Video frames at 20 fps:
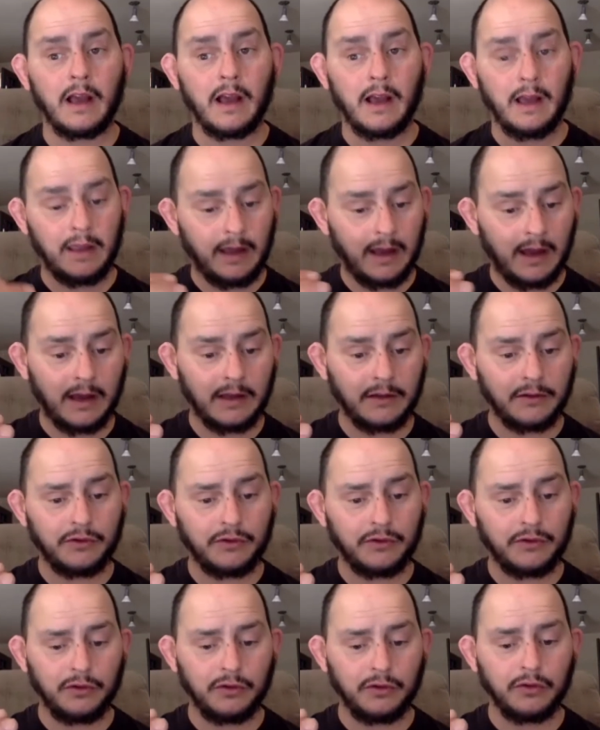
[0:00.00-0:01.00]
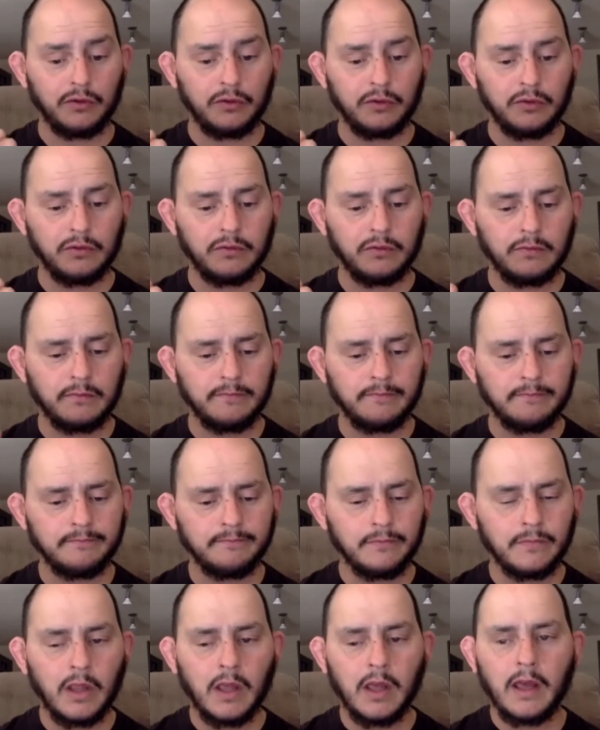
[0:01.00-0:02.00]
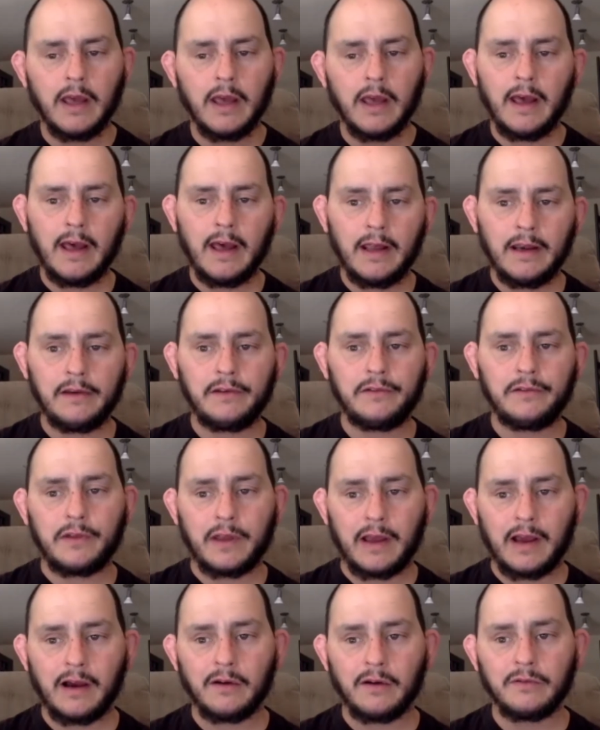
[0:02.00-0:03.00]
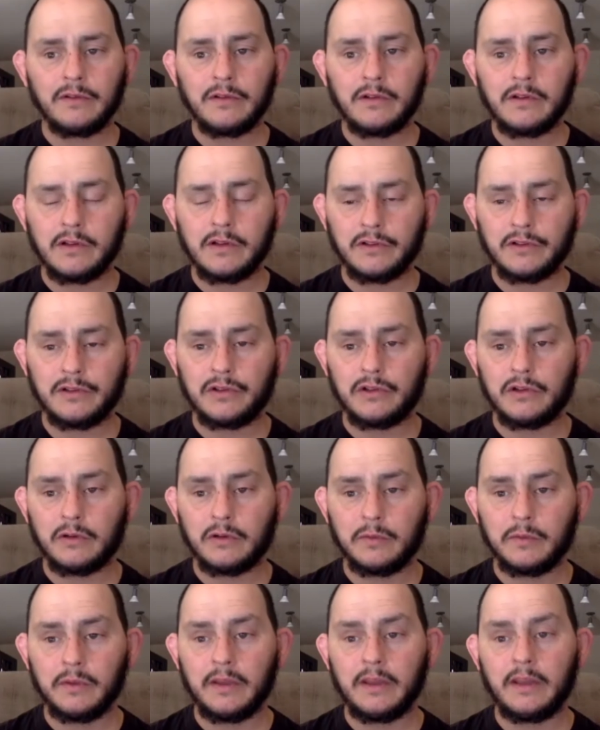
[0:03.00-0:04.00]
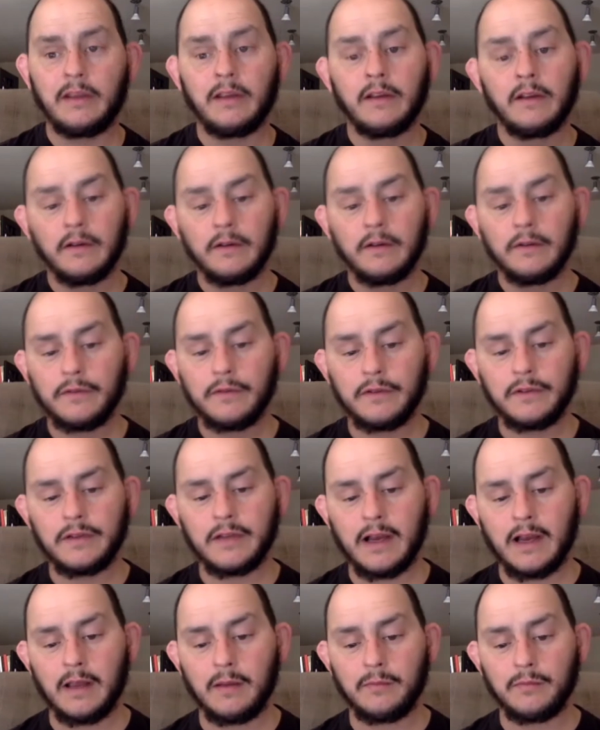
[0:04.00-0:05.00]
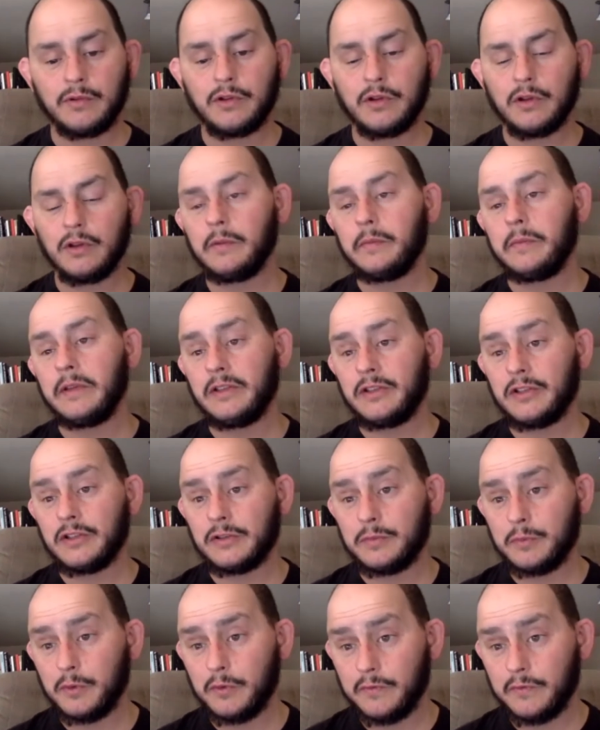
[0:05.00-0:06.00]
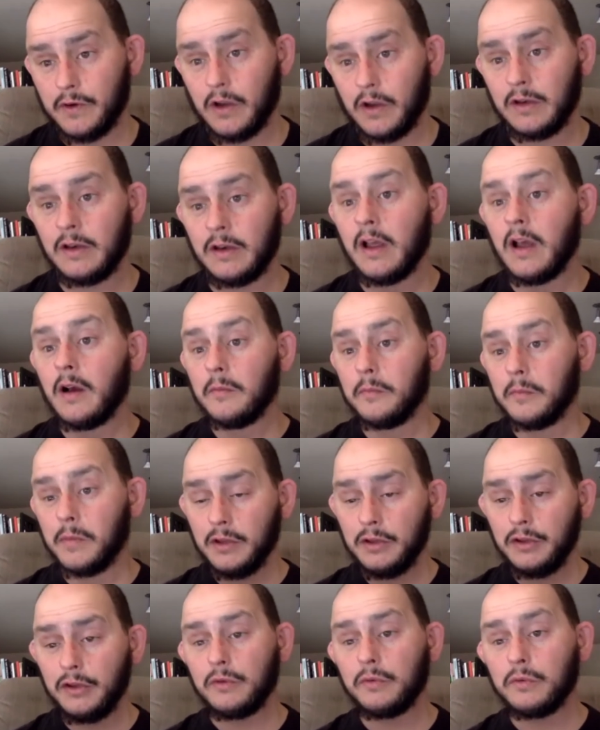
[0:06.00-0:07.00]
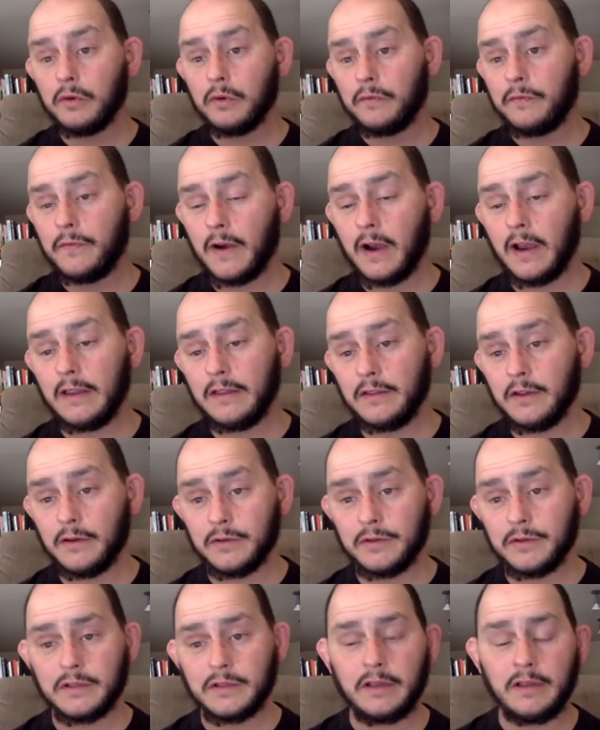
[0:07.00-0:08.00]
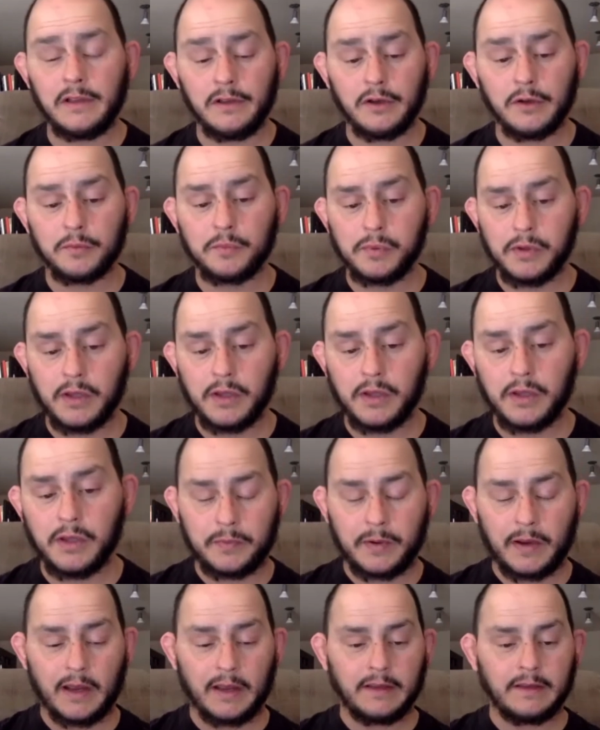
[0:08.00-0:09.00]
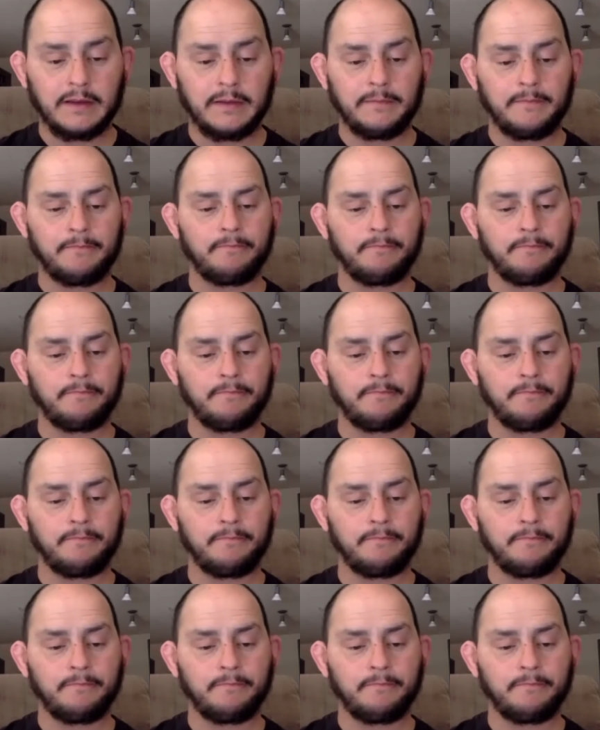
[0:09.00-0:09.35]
I had to edit down considerably for time. So let me just move on. But you will find those in your pledge packet.